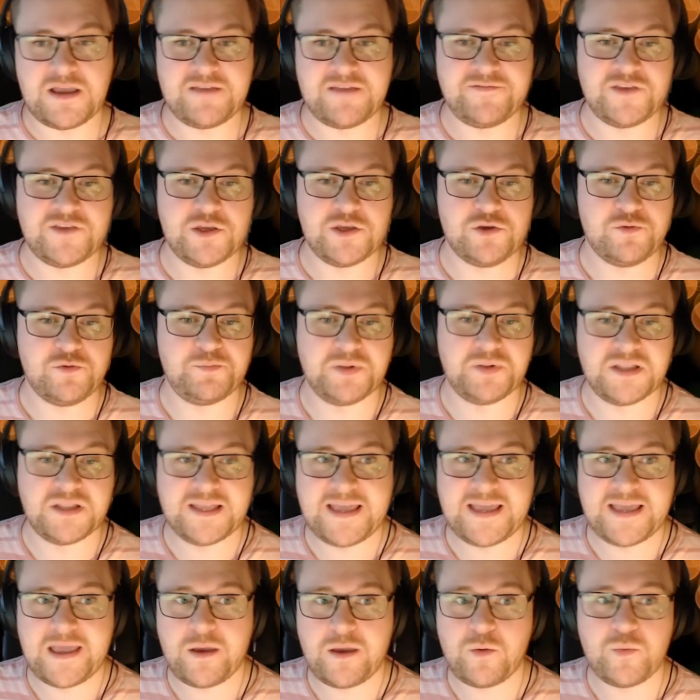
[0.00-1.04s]
if you
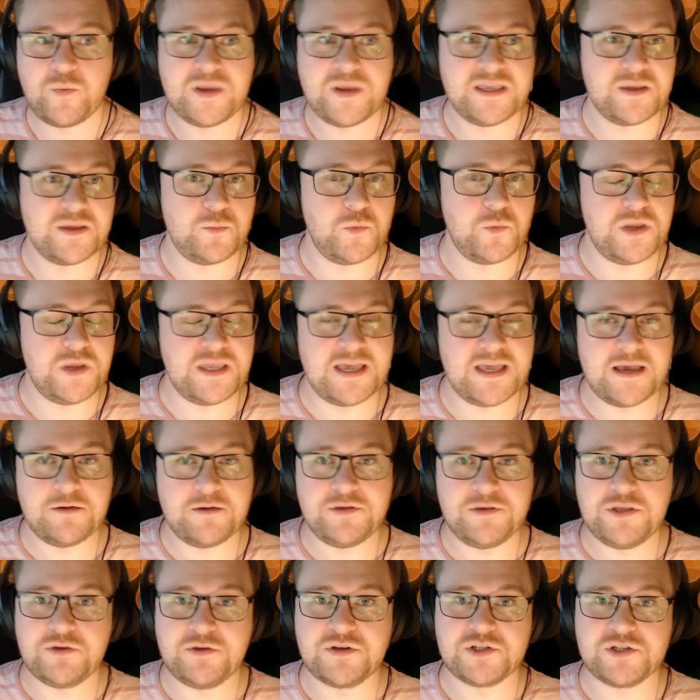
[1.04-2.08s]
play week in, week
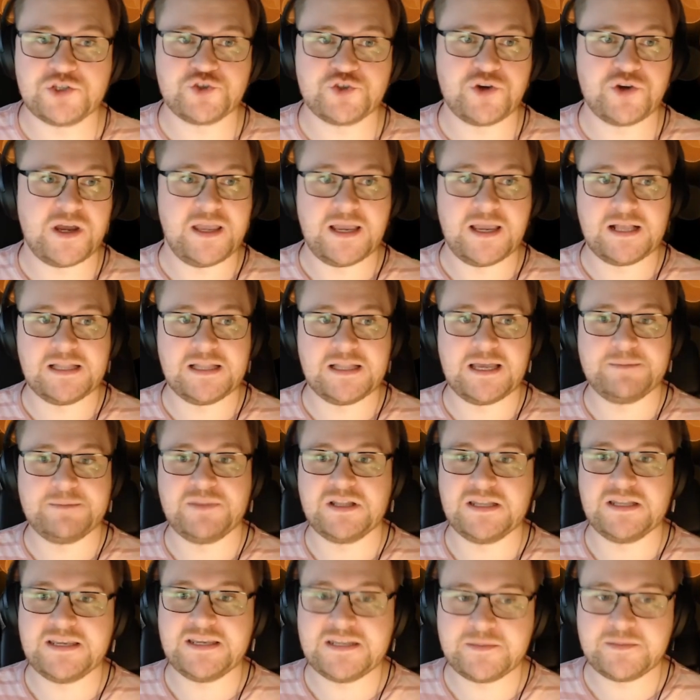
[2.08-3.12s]
out, you can try and climb
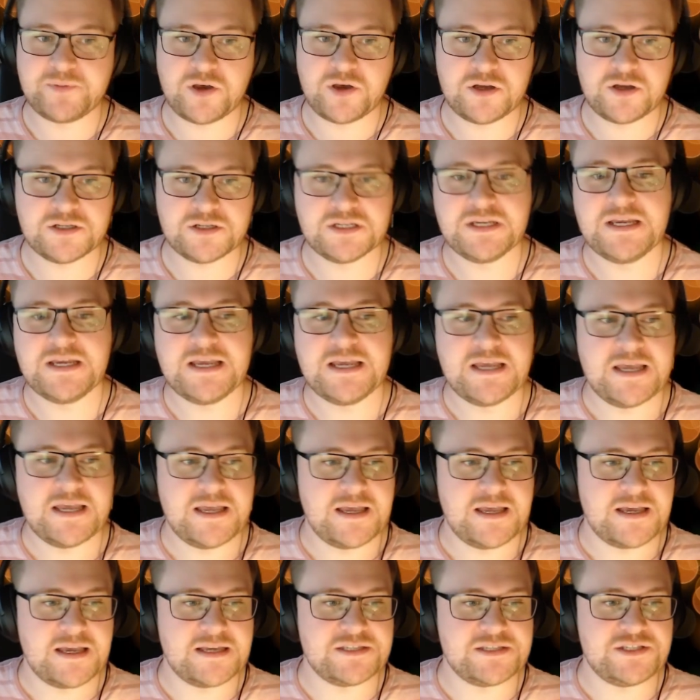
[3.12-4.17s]
the leaderboard.
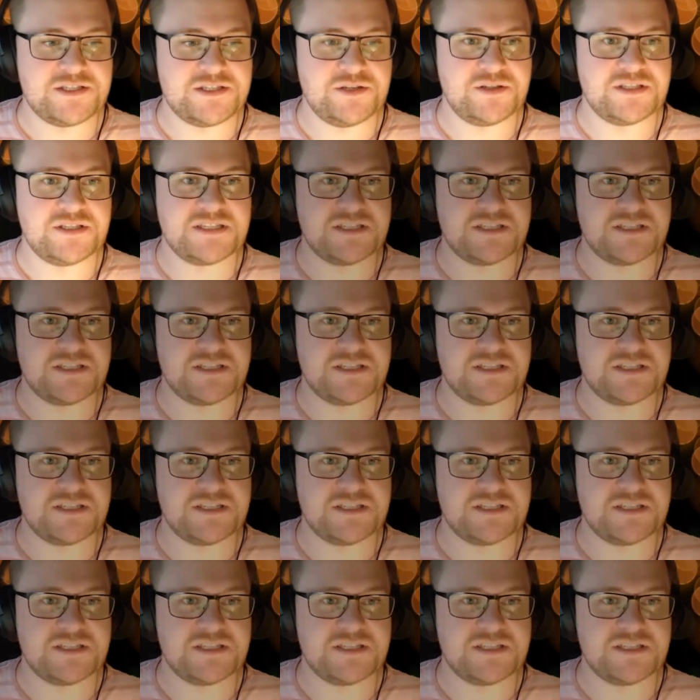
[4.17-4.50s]
As you can